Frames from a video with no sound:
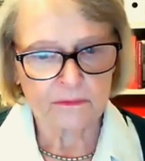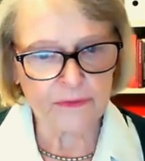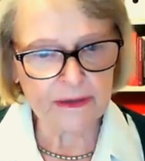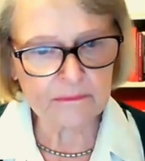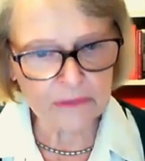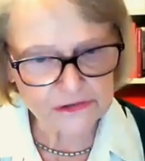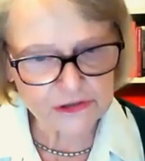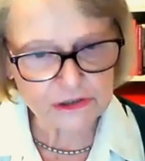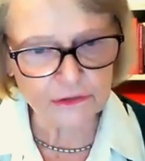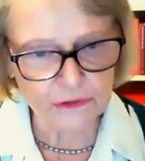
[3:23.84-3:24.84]
We
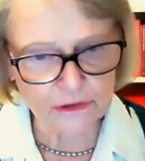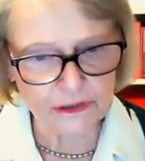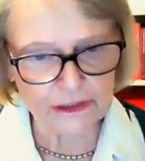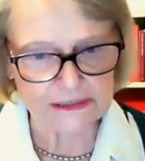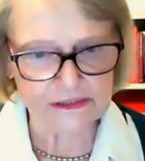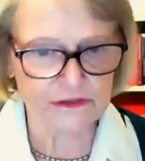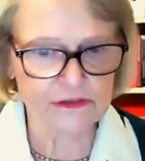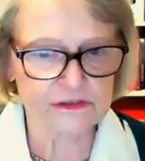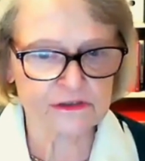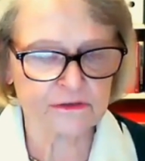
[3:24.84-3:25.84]
must learn the
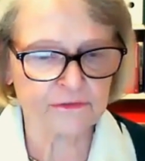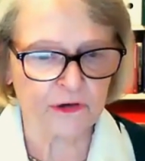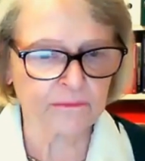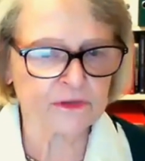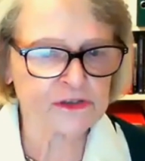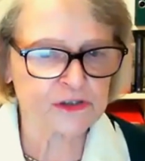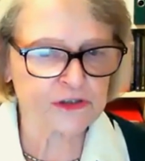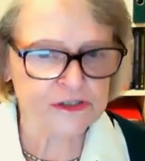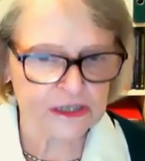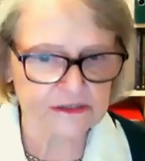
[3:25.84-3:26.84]
lessons from the
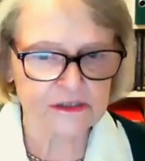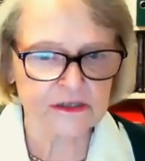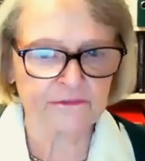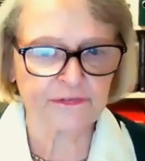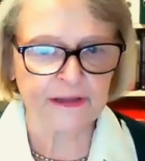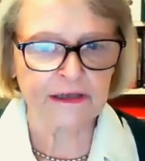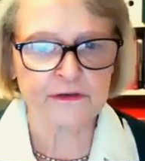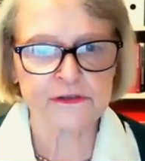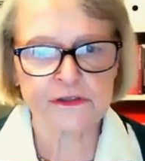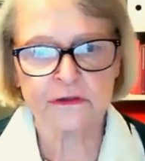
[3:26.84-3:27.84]
successes and
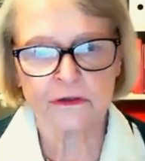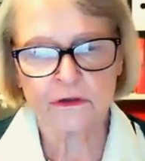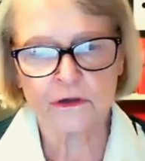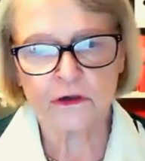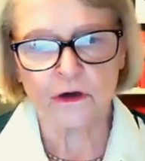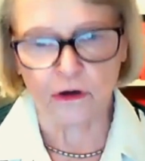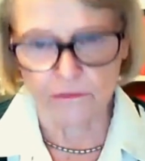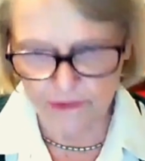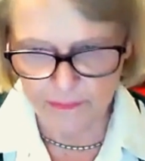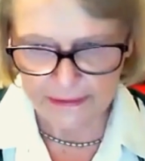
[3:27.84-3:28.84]
failures
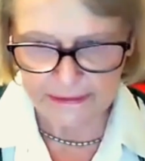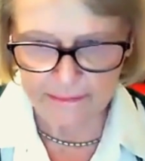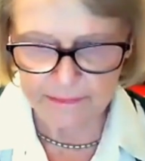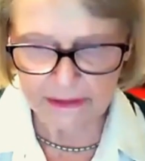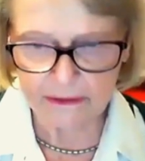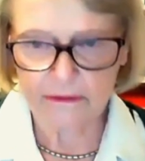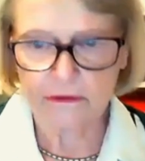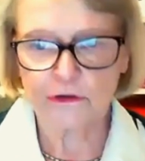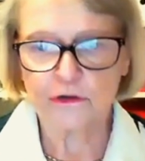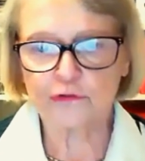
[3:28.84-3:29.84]
of the pandemic
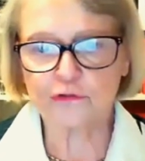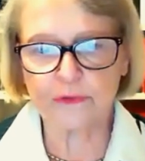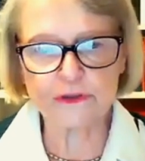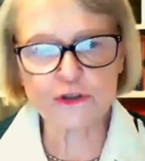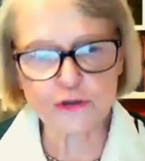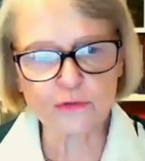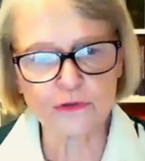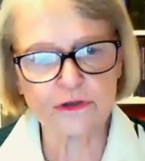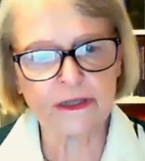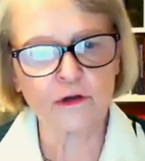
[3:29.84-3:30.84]
to
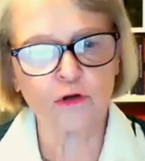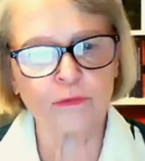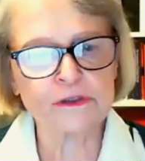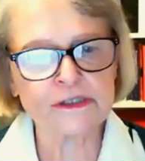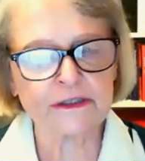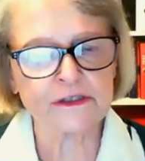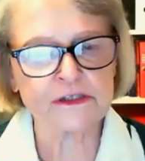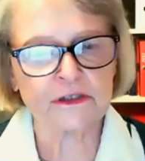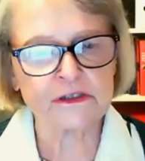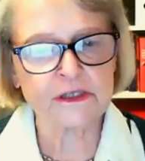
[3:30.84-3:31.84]
ensure that global
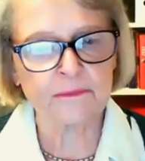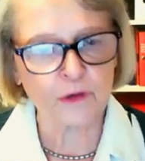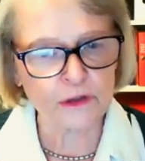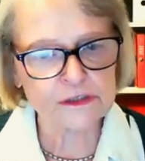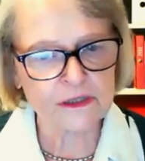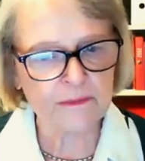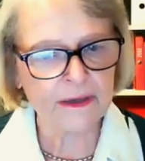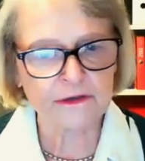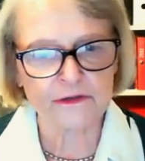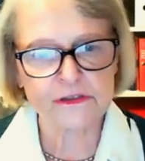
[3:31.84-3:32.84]
citizens and
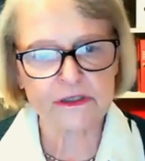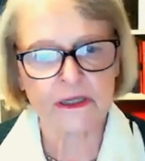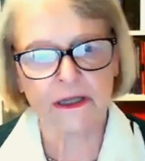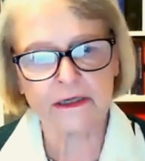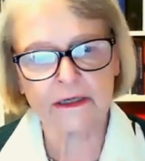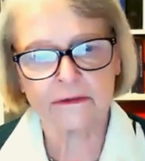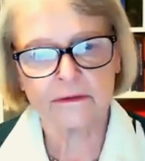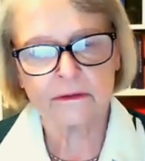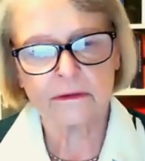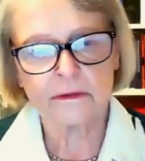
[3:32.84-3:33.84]
policymakers alike
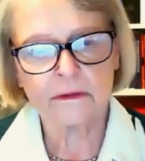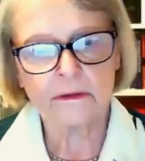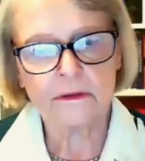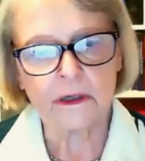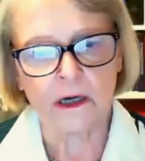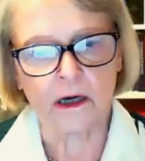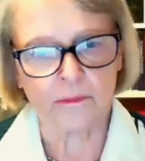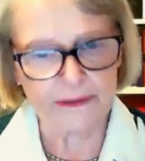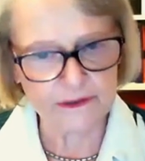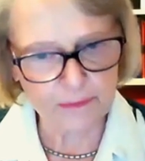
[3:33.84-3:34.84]
are
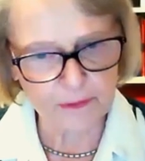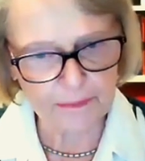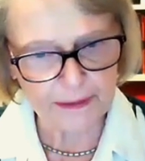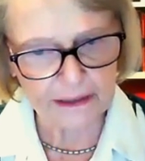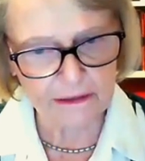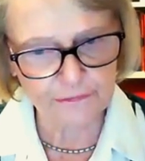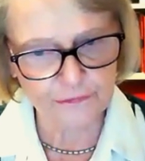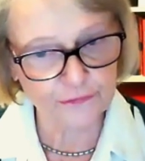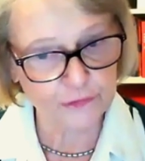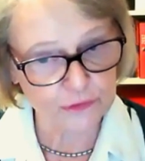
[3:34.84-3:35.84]
better prepared
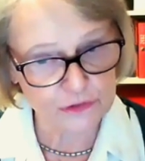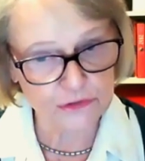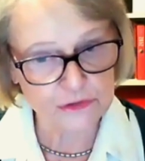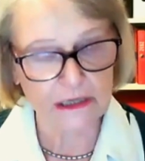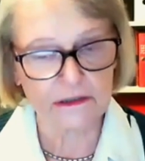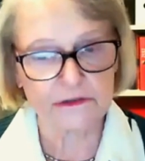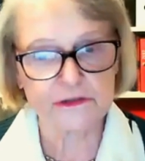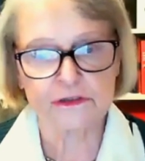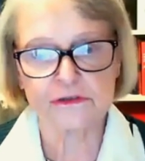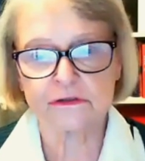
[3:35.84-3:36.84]
for future
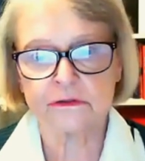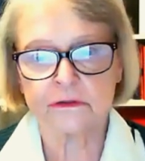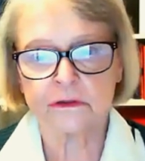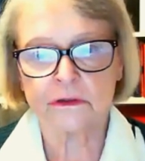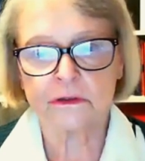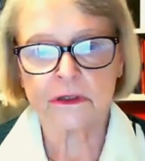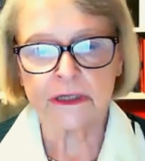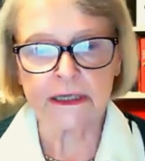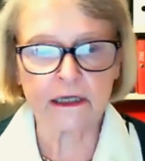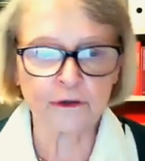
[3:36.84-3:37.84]
challenges,
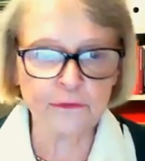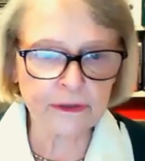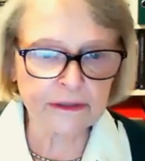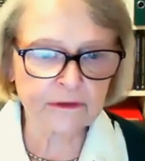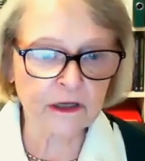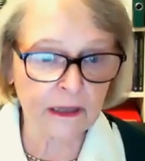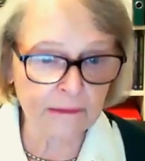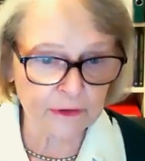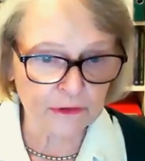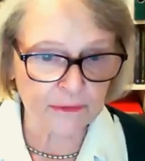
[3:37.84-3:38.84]
including the
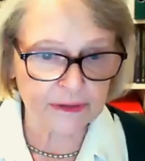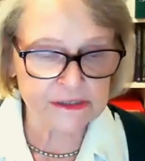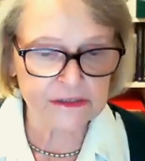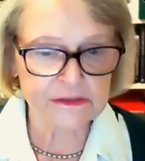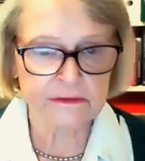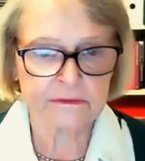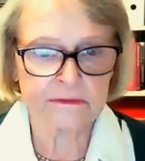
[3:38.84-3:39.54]
climate crisis,